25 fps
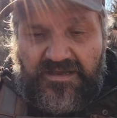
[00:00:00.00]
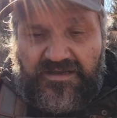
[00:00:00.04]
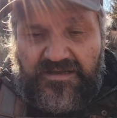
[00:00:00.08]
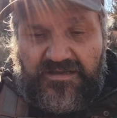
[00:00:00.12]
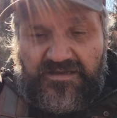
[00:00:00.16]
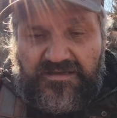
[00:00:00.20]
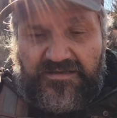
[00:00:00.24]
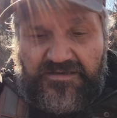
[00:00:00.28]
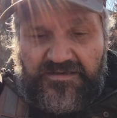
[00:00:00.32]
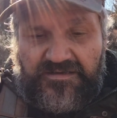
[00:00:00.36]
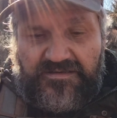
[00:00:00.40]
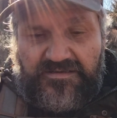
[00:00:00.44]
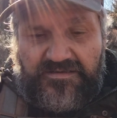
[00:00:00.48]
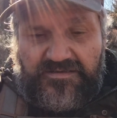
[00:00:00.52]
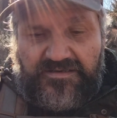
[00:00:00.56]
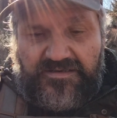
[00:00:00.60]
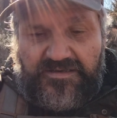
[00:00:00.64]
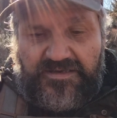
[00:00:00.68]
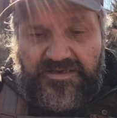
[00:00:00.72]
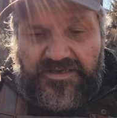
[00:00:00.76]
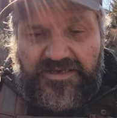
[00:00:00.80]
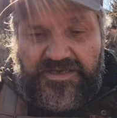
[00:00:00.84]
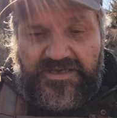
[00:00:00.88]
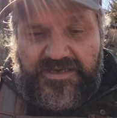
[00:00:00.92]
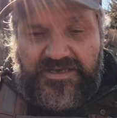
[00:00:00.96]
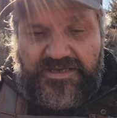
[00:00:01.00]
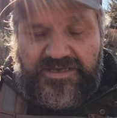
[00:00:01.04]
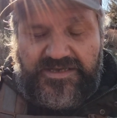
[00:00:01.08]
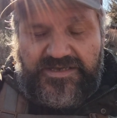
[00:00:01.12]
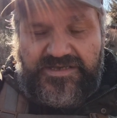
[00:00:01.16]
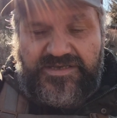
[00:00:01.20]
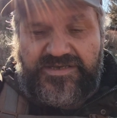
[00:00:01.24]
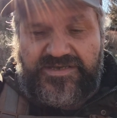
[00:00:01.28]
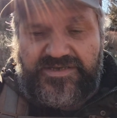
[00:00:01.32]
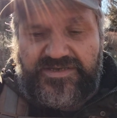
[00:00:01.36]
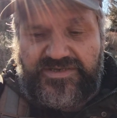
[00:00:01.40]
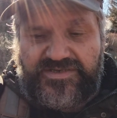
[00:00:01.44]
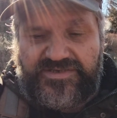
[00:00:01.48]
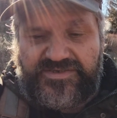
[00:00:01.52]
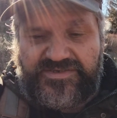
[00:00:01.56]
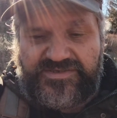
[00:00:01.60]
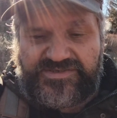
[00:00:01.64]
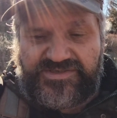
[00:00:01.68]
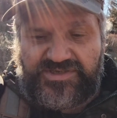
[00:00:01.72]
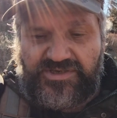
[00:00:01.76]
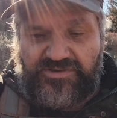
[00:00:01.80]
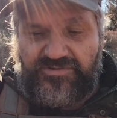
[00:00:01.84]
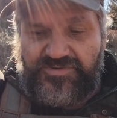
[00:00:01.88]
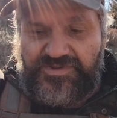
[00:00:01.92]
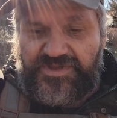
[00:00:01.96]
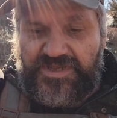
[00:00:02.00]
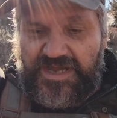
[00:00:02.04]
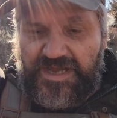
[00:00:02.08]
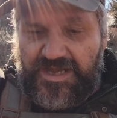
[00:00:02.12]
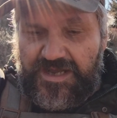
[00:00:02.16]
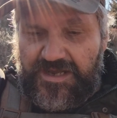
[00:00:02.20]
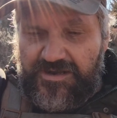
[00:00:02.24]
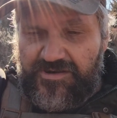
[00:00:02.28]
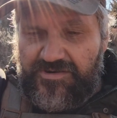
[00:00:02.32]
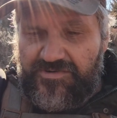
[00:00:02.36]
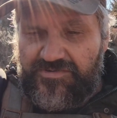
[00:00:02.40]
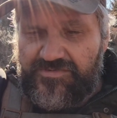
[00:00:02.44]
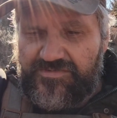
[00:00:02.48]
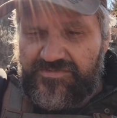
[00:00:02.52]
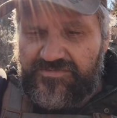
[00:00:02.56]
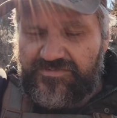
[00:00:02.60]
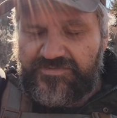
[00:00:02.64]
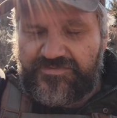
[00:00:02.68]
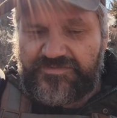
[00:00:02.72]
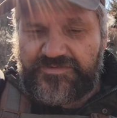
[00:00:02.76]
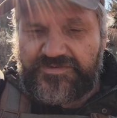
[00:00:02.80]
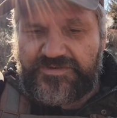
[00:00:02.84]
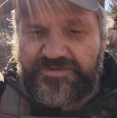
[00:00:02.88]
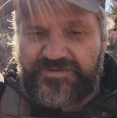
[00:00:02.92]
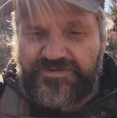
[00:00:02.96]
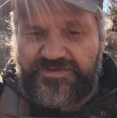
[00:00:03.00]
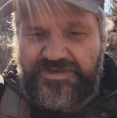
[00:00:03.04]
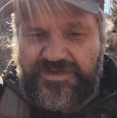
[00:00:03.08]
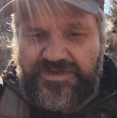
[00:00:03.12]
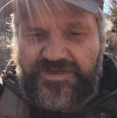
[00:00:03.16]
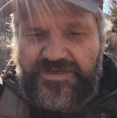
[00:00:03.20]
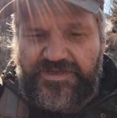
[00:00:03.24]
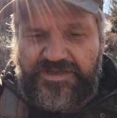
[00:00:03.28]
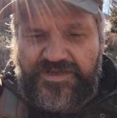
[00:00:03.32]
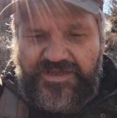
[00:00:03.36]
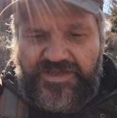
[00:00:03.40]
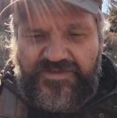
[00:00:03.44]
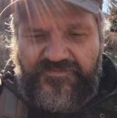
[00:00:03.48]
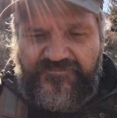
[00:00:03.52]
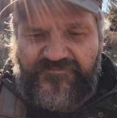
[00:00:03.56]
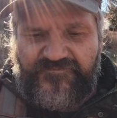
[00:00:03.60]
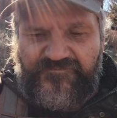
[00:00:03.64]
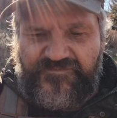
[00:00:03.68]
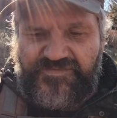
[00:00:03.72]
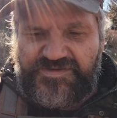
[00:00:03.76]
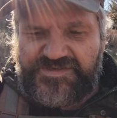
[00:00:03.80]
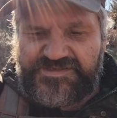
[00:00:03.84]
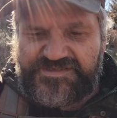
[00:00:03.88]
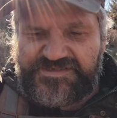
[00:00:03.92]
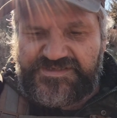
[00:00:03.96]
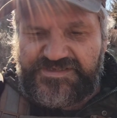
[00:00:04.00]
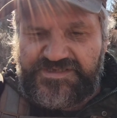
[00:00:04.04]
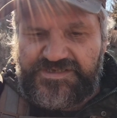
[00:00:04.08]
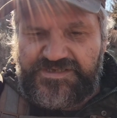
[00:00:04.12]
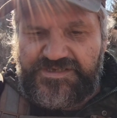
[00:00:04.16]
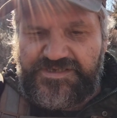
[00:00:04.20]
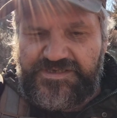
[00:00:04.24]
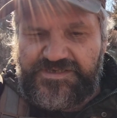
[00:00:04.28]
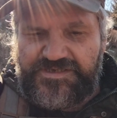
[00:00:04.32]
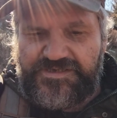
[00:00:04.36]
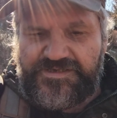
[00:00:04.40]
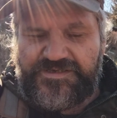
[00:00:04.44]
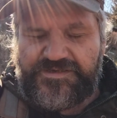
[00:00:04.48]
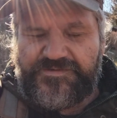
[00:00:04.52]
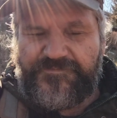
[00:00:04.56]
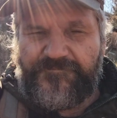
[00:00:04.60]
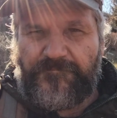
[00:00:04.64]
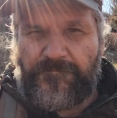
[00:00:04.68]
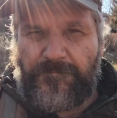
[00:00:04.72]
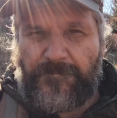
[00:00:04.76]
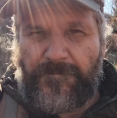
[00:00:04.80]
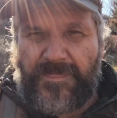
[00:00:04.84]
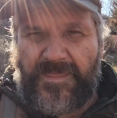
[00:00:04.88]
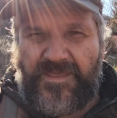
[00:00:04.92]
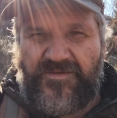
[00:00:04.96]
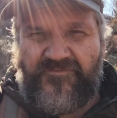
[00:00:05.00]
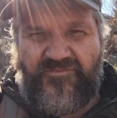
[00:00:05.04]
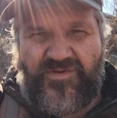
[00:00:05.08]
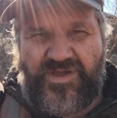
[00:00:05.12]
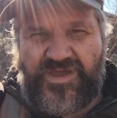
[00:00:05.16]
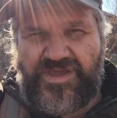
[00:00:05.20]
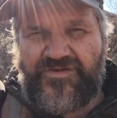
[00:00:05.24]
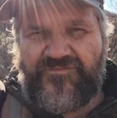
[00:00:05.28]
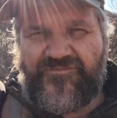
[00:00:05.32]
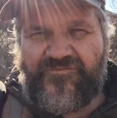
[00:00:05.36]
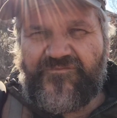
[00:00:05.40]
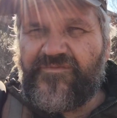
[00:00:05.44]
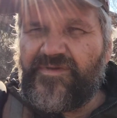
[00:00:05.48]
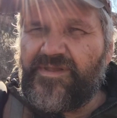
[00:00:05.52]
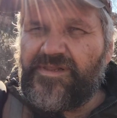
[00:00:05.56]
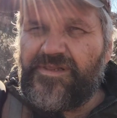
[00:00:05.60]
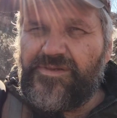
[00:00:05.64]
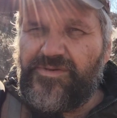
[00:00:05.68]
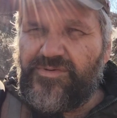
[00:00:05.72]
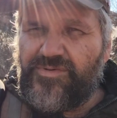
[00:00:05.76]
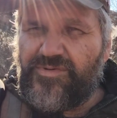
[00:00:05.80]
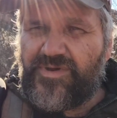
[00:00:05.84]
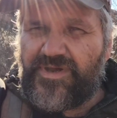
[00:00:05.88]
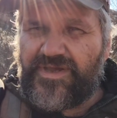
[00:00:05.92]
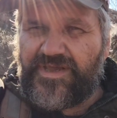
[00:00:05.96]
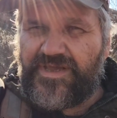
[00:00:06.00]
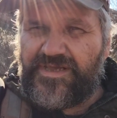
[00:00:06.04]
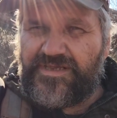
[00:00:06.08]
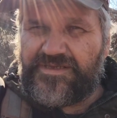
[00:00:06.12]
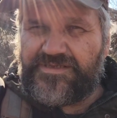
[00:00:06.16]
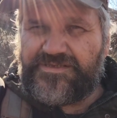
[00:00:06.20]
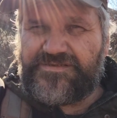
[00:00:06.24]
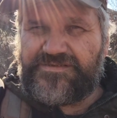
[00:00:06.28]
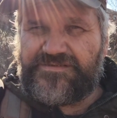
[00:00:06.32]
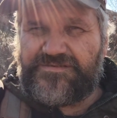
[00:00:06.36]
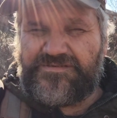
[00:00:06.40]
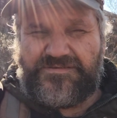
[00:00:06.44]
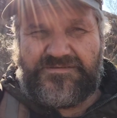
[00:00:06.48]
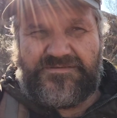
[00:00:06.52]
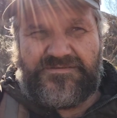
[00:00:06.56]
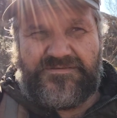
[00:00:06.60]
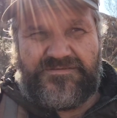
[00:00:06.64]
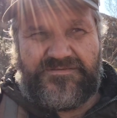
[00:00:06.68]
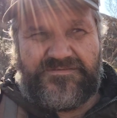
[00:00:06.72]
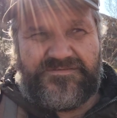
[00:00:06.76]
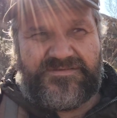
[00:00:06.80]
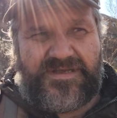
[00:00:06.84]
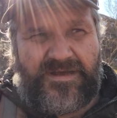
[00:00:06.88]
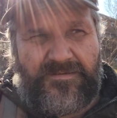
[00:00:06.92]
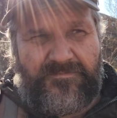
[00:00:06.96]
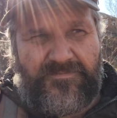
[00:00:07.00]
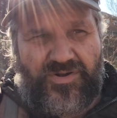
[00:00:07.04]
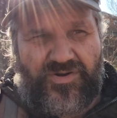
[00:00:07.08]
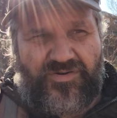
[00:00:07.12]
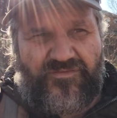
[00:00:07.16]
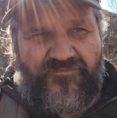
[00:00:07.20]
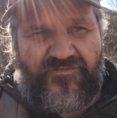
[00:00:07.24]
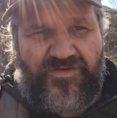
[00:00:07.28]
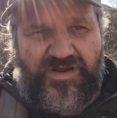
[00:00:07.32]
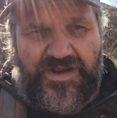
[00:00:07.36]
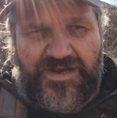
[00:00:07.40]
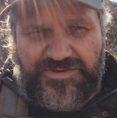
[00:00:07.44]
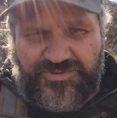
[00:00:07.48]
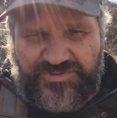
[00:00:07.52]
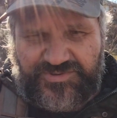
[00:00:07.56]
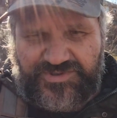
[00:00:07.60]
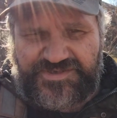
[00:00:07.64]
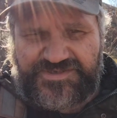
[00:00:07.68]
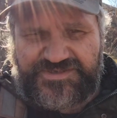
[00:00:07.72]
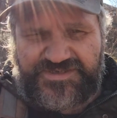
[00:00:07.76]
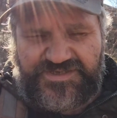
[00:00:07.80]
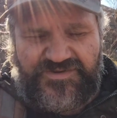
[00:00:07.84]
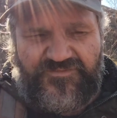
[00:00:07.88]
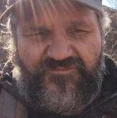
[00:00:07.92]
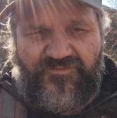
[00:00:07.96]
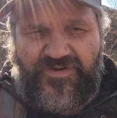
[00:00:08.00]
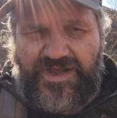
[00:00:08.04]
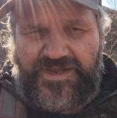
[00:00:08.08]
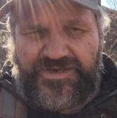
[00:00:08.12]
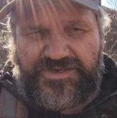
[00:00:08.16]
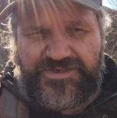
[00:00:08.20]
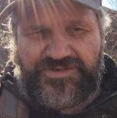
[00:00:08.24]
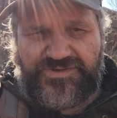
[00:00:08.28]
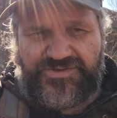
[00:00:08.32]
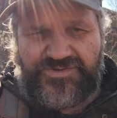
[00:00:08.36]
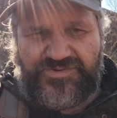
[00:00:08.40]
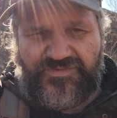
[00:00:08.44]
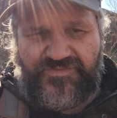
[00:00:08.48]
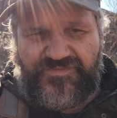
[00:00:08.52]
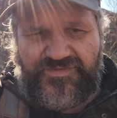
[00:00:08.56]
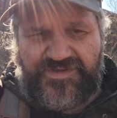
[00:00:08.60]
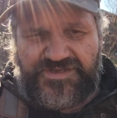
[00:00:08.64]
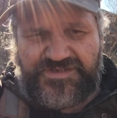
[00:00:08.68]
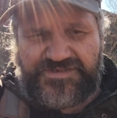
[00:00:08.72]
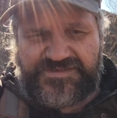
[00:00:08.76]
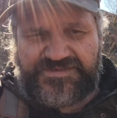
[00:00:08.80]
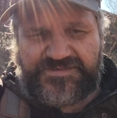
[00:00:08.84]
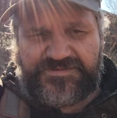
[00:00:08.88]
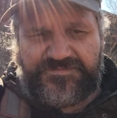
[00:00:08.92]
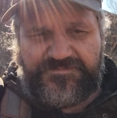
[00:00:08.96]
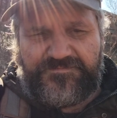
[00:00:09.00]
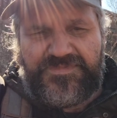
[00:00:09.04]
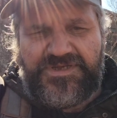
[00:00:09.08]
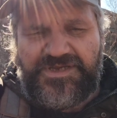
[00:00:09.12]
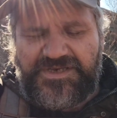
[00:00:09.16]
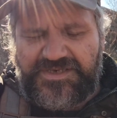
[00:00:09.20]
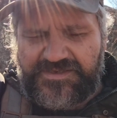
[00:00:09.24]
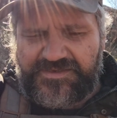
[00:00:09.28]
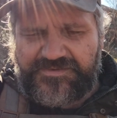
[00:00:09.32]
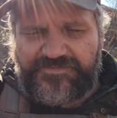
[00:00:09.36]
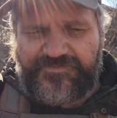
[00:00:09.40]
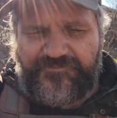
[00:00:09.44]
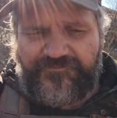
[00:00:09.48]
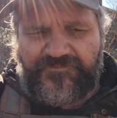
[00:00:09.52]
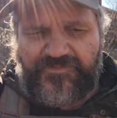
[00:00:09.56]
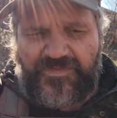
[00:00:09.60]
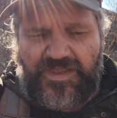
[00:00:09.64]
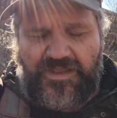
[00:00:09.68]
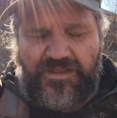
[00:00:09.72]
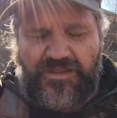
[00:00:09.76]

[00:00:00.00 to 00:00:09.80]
Uh, so now, if we see, if, if we look at uh, number of countries invited to this meeting,